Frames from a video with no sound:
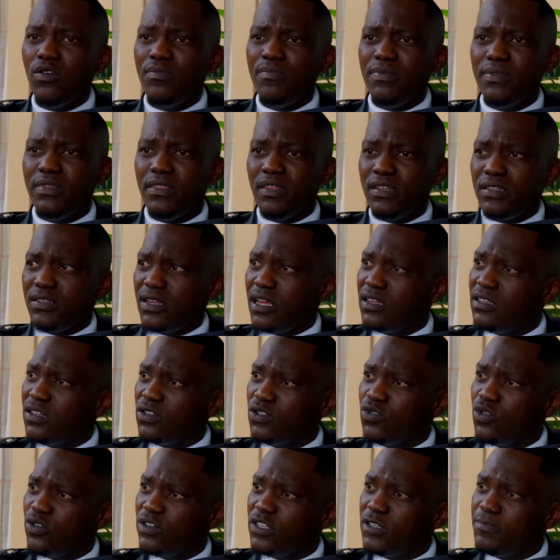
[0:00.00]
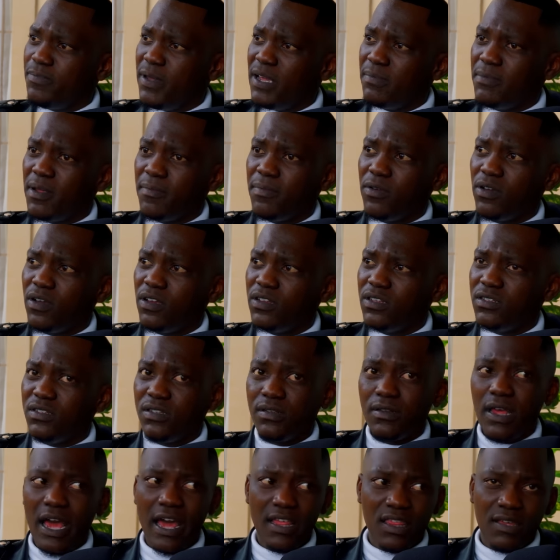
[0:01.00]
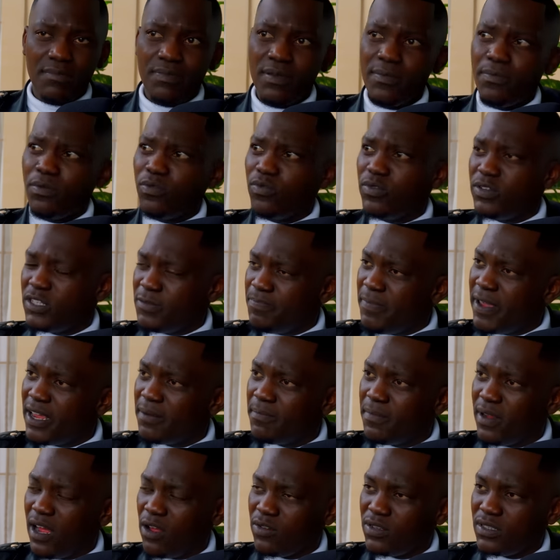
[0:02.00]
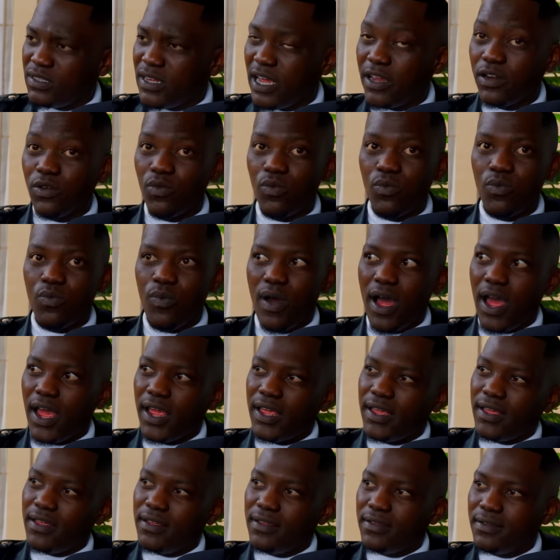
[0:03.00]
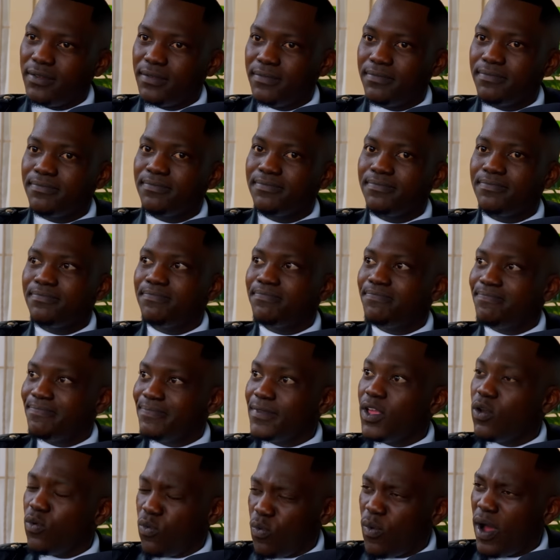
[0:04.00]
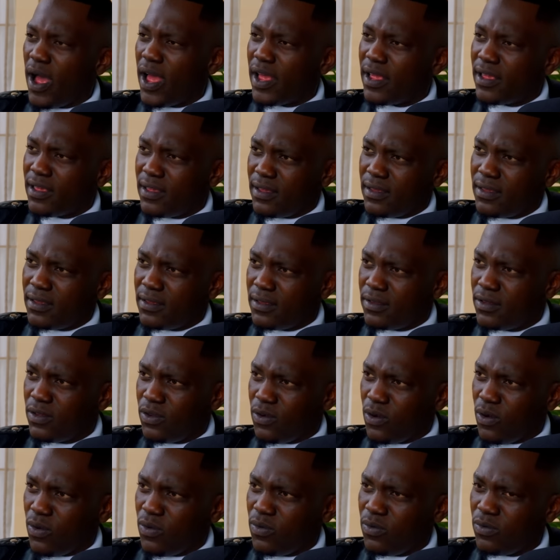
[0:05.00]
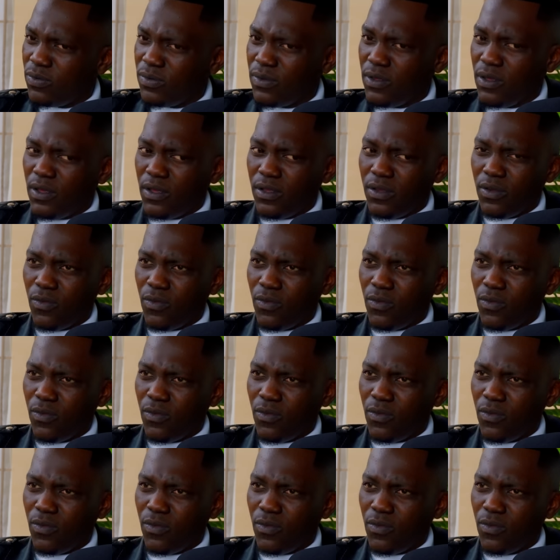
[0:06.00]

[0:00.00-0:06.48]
Now they're starting to respect me because other people respect me. You on DSTV. Why? Oh my gosh. Yeah. Why? Yeah. You know? Yeah.